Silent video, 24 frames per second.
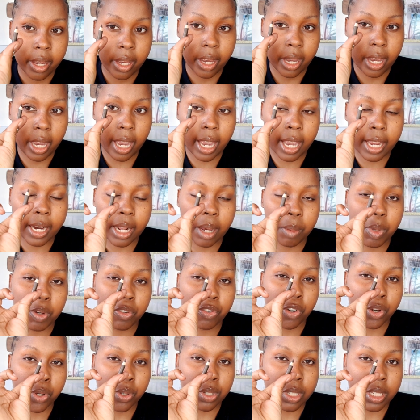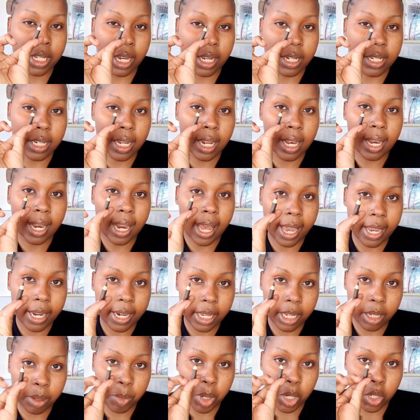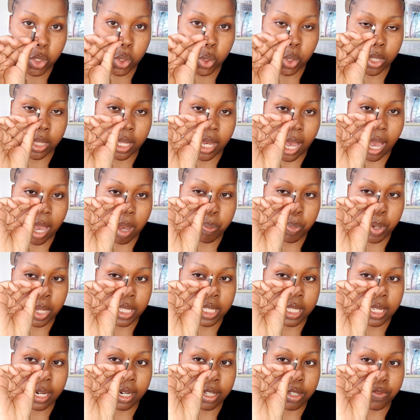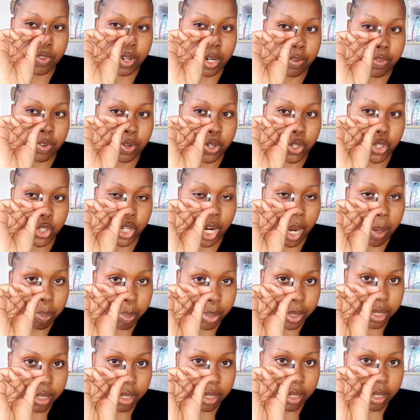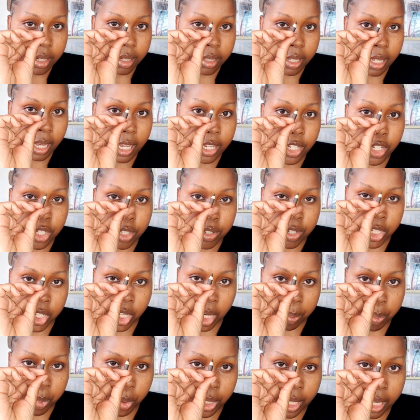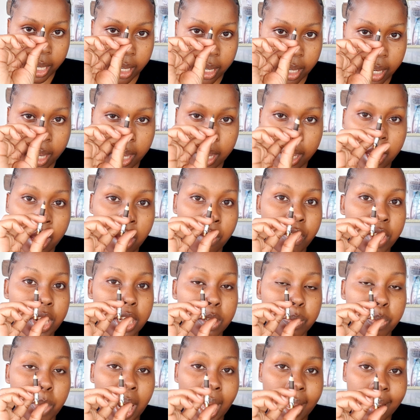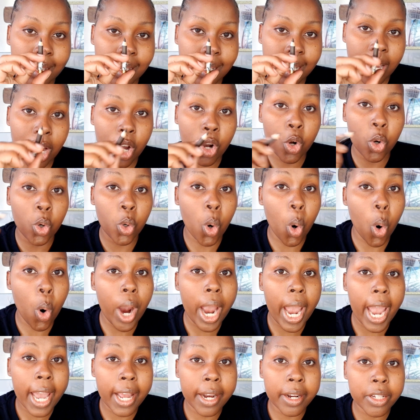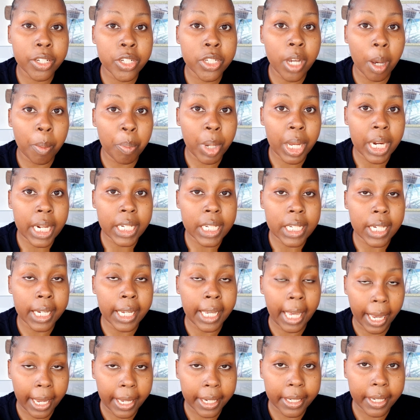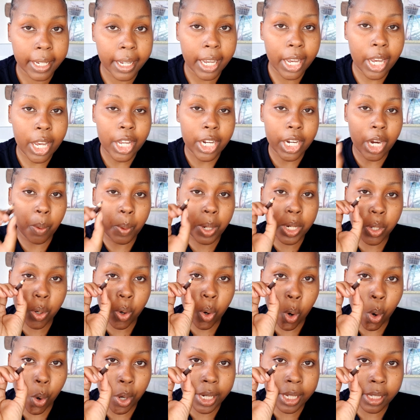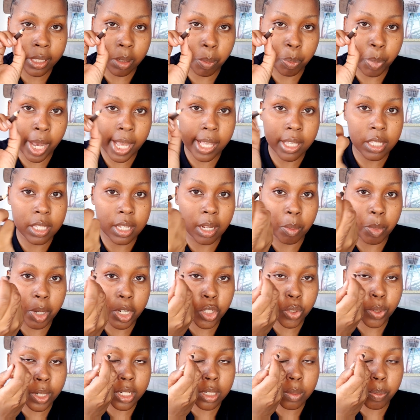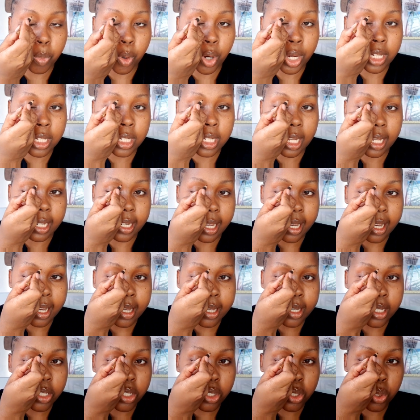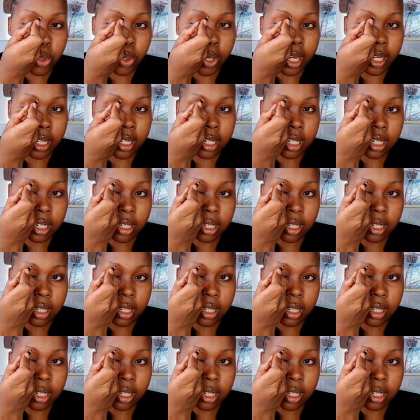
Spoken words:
And before you start lining, make sure the eye pencil is very sharp. The edge is sharp, okay? If it is blunt, go and sharpen it again. Now when you're holding the pencil, make sure it's pointed straight